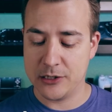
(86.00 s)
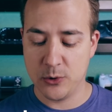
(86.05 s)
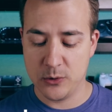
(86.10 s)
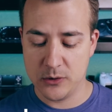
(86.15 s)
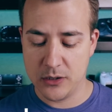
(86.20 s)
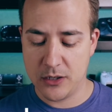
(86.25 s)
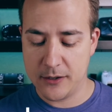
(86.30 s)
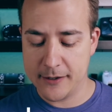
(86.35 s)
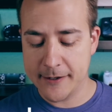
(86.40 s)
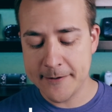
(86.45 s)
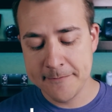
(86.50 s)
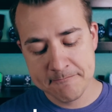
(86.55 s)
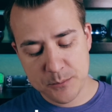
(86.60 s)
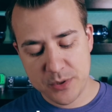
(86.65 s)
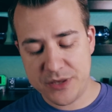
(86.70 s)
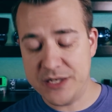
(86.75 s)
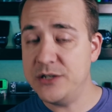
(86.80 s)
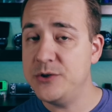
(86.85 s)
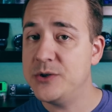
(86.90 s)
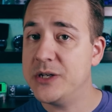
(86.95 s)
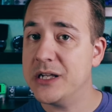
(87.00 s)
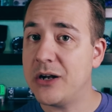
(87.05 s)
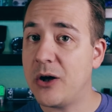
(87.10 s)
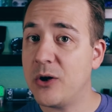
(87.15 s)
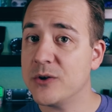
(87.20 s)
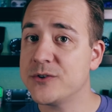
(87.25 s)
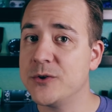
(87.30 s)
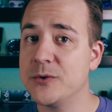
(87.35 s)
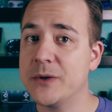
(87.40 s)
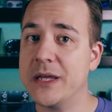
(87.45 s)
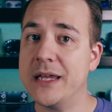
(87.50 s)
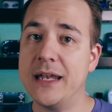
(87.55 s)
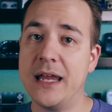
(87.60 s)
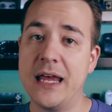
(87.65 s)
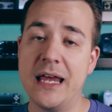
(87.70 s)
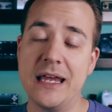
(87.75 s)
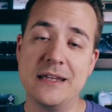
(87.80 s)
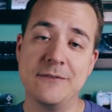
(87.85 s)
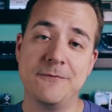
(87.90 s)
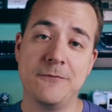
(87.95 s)
I go along. But then you can also get
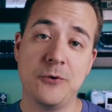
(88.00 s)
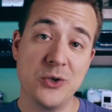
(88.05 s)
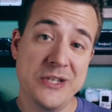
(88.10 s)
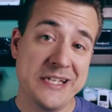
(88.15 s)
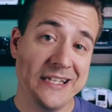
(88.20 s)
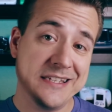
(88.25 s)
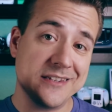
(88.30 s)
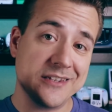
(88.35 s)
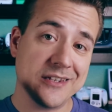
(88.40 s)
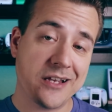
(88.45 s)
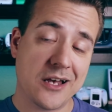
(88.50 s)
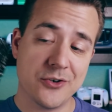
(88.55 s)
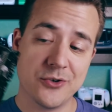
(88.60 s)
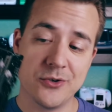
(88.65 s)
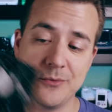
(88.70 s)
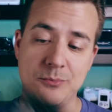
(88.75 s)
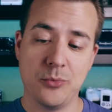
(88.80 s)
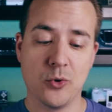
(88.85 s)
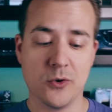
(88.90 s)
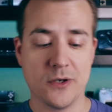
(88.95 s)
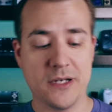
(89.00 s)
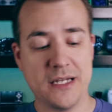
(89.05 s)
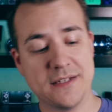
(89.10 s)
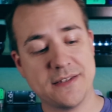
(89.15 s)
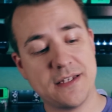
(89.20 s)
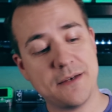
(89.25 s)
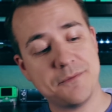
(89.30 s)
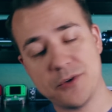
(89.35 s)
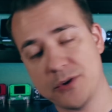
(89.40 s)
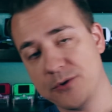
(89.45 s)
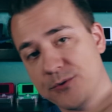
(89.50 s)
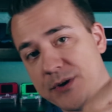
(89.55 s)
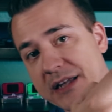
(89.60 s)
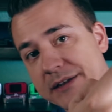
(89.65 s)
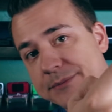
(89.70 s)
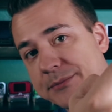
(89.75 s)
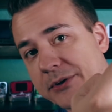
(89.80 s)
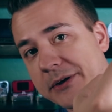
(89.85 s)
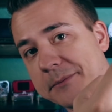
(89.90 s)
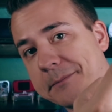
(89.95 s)
a fully soldered board except for the
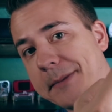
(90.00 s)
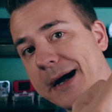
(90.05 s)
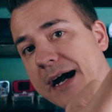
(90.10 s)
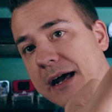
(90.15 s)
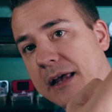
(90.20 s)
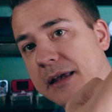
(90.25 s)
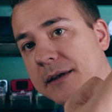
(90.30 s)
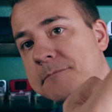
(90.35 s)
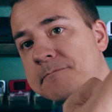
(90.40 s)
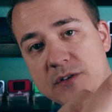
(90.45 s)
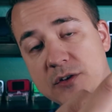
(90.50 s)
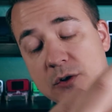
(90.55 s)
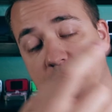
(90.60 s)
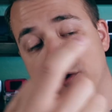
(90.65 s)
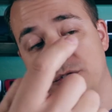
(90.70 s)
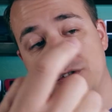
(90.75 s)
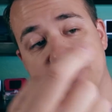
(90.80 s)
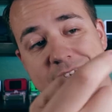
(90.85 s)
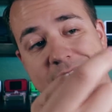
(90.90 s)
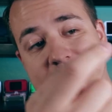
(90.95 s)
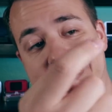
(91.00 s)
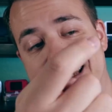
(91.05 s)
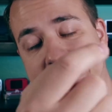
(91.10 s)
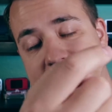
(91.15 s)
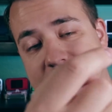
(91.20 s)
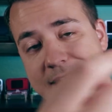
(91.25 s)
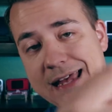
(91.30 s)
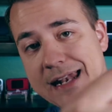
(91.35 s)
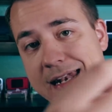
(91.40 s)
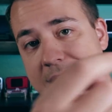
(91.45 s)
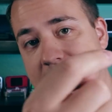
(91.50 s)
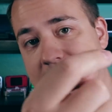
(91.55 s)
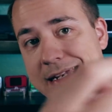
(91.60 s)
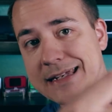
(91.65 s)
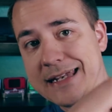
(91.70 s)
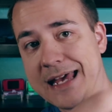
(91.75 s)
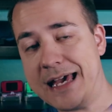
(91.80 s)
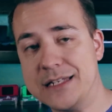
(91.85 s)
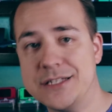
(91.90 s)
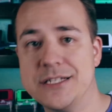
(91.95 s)
Raspberry Pi, so you just need to get that and
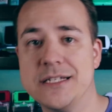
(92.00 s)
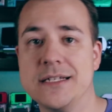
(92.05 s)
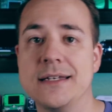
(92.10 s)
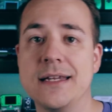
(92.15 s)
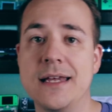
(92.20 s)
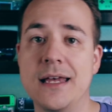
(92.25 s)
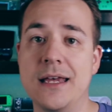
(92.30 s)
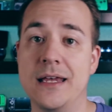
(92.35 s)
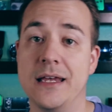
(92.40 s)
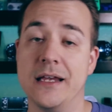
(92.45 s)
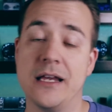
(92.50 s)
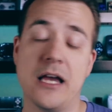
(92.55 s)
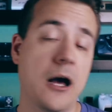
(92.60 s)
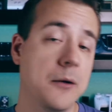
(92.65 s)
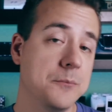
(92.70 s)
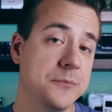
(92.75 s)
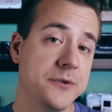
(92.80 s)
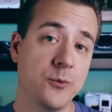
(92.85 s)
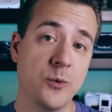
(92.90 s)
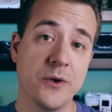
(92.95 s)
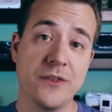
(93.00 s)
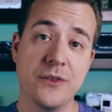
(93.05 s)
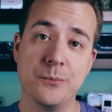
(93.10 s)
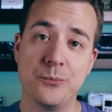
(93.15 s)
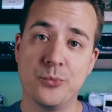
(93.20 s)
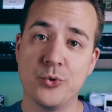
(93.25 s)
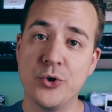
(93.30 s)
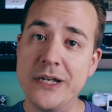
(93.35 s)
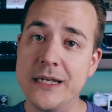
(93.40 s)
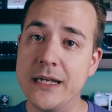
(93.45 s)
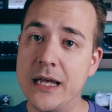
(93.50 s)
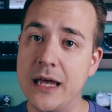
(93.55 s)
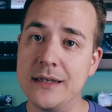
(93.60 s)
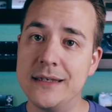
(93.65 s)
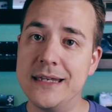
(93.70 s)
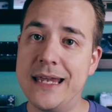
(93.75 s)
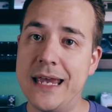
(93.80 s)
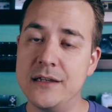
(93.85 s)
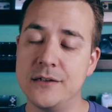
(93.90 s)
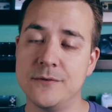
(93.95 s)
attach it. It comes with a
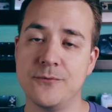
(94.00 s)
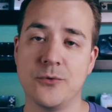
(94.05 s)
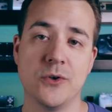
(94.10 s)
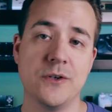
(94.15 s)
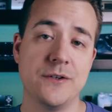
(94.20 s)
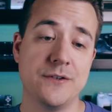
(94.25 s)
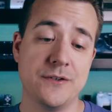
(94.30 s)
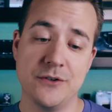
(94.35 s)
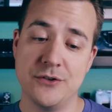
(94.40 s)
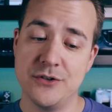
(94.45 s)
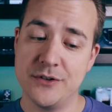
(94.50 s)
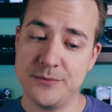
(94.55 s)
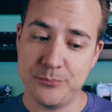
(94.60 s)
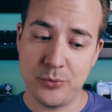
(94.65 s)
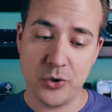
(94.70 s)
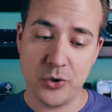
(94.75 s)
pre-cut case for you, so you just